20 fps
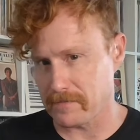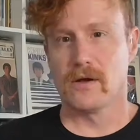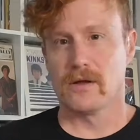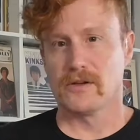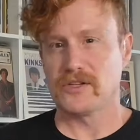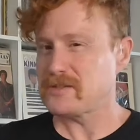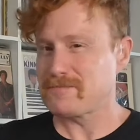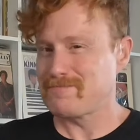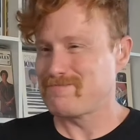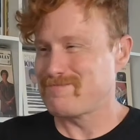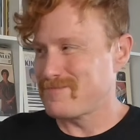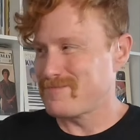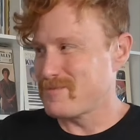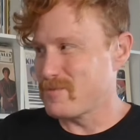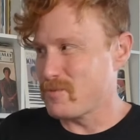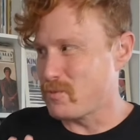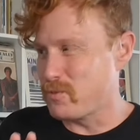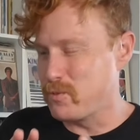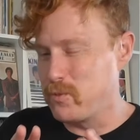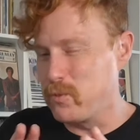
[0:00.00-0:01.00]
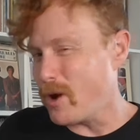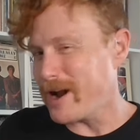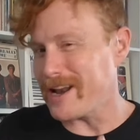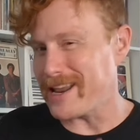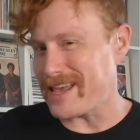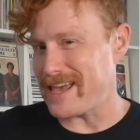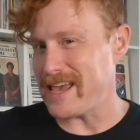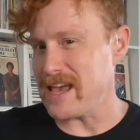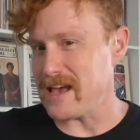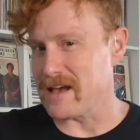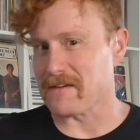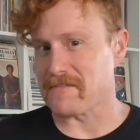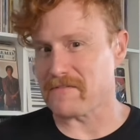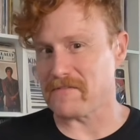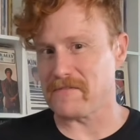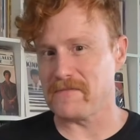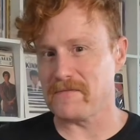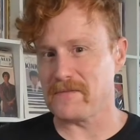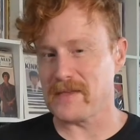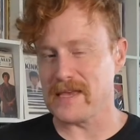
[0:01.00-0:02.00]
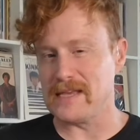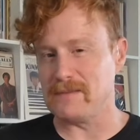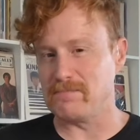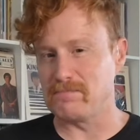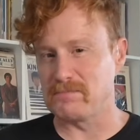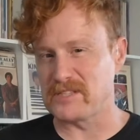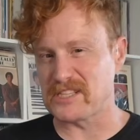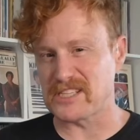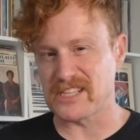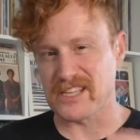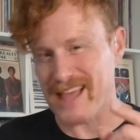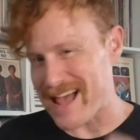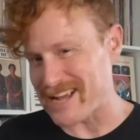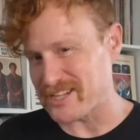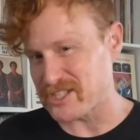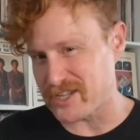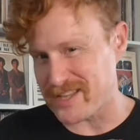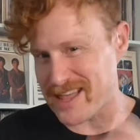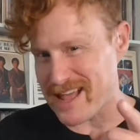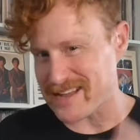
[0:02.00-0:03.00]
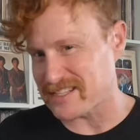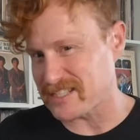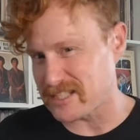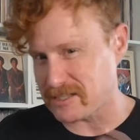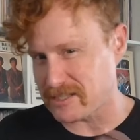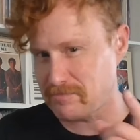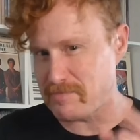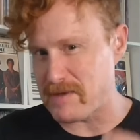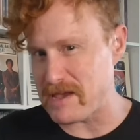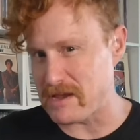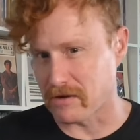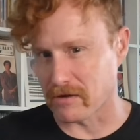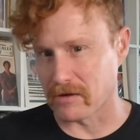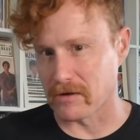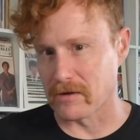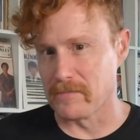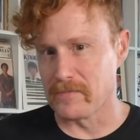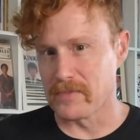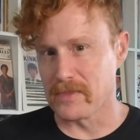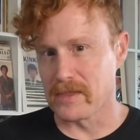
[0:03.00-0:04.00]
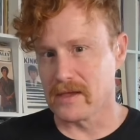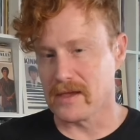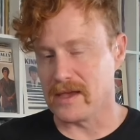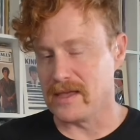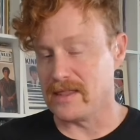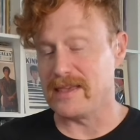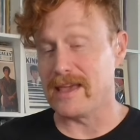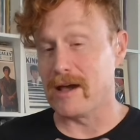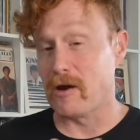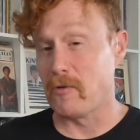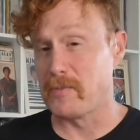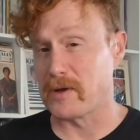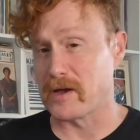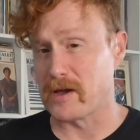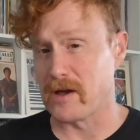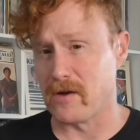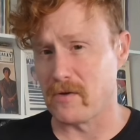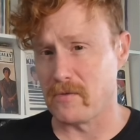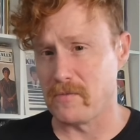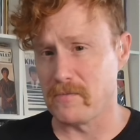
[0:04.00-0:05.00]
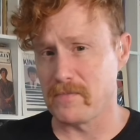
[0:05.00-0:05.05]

Just what if he slashed that speaker in the Elpico?